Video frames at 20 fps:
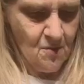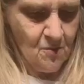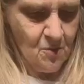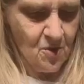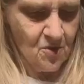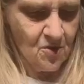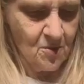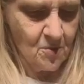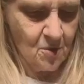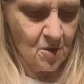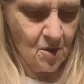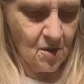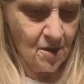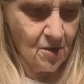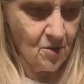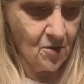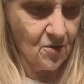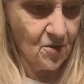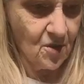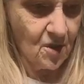Put some
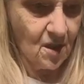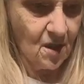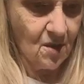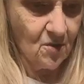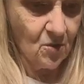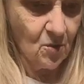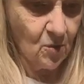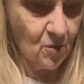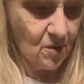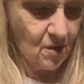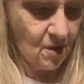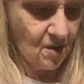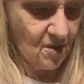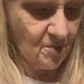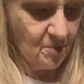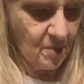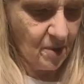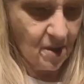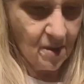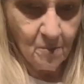glitter sand on these
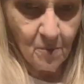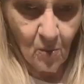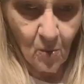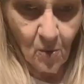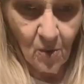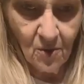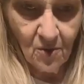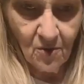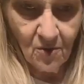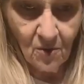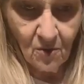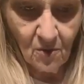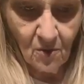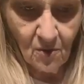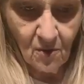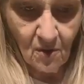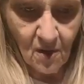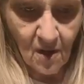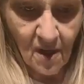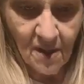bad boys.
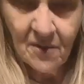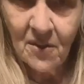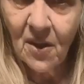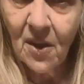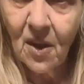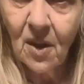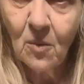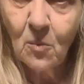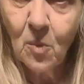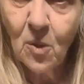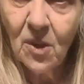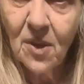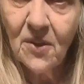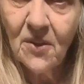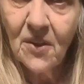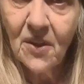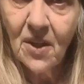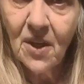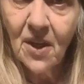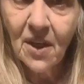I think. What do you
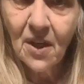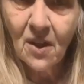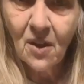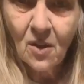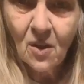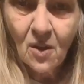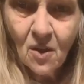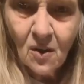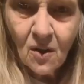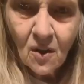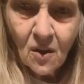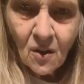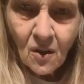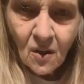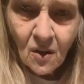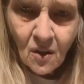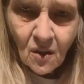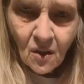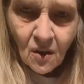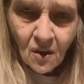think?
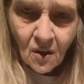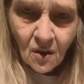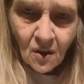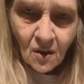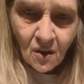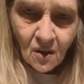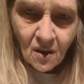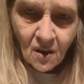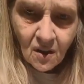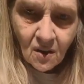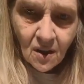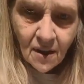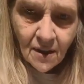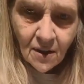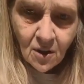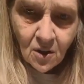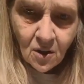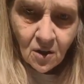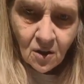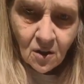
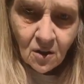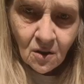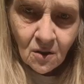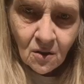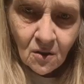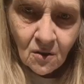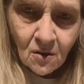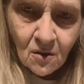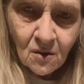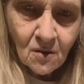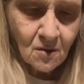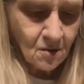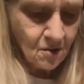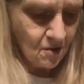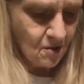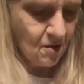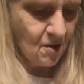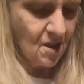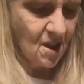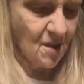Glitter?
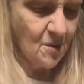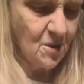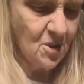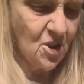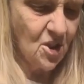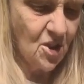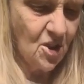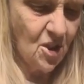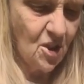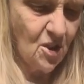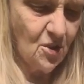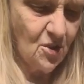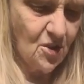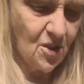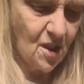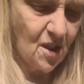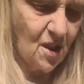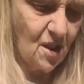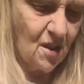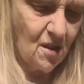Think we should use
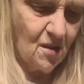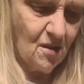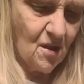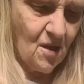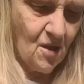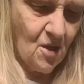the